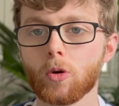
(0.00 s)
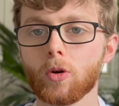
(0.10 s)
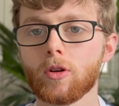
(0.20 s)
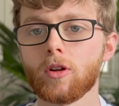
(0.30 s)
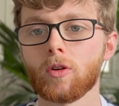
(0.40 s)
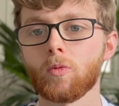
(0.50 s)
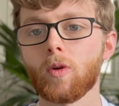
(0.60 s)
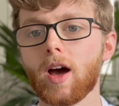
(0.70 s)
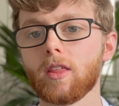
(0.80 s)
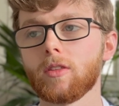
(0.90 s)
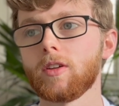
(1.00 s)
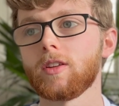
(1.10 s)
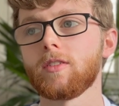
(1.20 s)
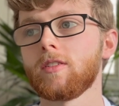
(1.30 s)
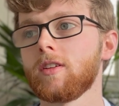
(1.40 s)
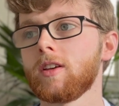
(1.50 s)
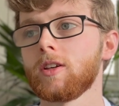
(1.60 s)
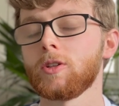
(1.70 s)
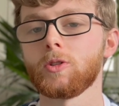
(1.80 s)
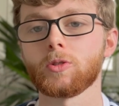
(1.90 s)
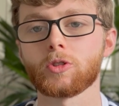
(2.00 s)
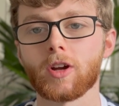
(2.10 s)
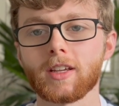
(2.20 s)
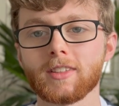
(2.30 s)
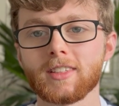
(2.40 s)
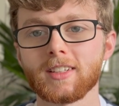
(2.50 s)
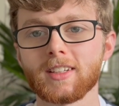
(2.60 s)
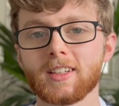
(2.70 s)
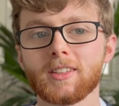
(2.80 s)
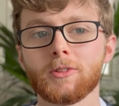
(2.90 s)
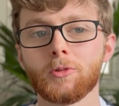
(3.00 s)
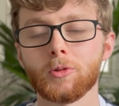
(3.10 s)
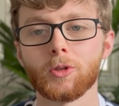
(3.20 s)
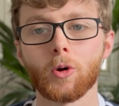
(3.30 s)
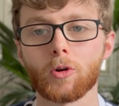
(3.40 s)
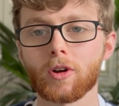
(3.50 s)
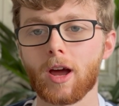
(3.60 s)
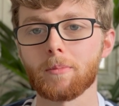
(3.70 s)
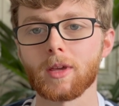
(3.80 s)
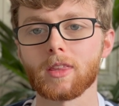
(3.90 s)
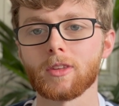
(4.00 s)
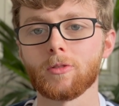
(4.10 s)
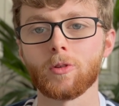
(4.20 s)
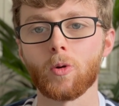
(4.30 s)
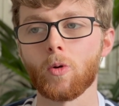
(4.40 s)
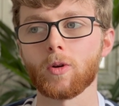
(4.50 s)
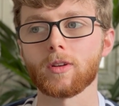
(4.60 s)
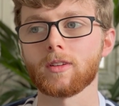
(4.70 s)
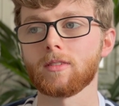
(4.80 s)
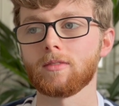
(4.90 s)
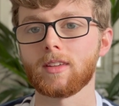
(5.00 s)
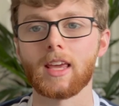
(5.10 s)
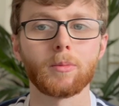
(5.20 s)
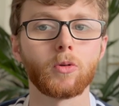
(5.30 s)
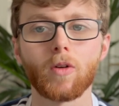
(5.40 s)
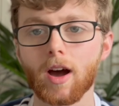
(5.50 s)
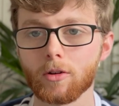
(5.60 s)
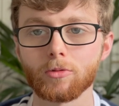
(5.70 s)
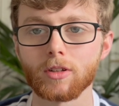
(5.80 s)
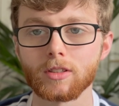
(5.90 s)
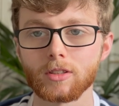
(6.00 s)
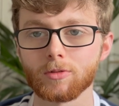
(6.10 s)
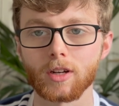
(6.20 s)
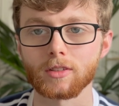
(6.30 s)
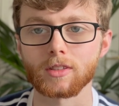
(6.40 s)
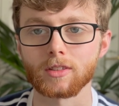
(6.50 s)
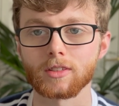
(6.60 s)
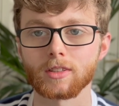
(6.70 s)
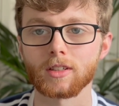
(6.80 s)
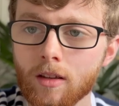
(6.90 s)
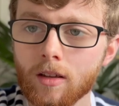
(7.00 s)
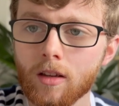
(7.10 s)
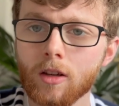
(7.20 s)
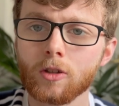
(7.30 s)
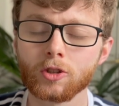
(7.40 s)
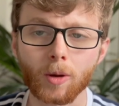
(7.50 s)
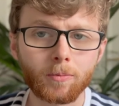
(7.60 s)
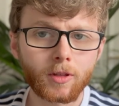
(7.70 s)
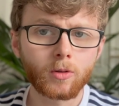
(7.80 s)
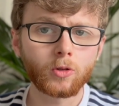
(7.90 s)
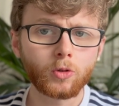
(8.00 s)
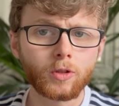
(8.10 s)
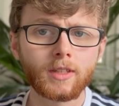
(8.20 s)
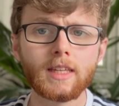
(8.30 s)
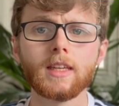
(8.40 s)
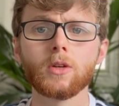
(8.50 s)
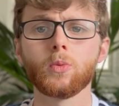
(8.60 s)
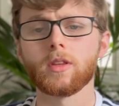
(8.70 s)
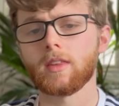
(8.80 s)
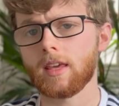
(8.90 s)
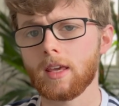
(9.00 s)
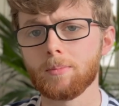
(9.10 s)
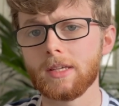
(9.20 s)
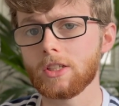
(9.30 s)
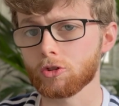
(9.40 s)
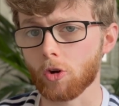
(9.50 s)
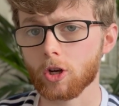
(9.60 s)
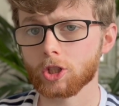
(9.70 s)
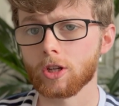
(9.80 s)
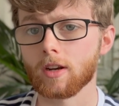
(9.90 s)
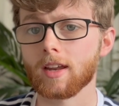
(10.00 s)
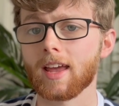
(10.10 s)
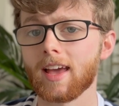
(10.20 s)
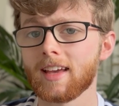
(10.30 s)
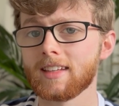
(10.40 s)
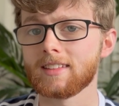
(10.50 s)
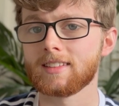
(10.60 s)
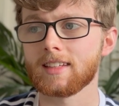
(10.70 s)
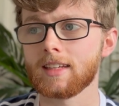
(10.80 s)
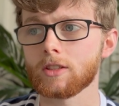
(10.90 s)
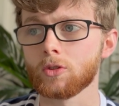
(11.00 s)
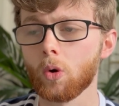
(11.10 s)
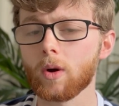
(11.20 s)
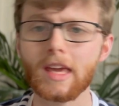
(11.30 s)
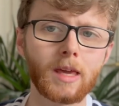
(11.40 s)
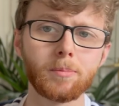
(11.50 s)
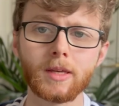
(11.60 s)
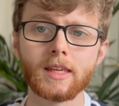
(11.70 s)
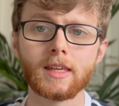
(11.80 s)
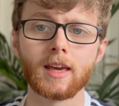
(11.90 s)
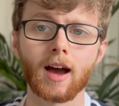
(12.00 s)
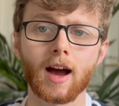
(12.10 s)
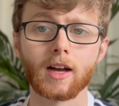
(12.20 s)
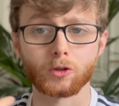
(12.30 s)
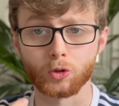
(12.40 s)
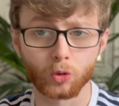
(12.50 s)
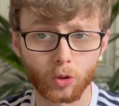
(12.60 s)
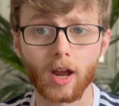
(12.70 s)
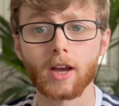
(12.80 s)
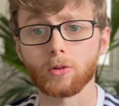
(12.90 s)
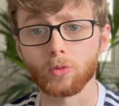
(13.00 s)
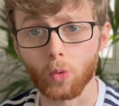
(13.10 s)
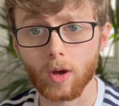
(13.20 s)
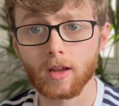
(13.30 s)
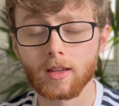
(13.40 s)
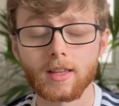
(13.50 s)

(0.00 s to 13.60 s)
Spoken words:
on rather than, you know, trying to do the DoggCrapp method on cable lateral raises, for instance. Something unique with the AB structure is it's not AB as you or I will know it.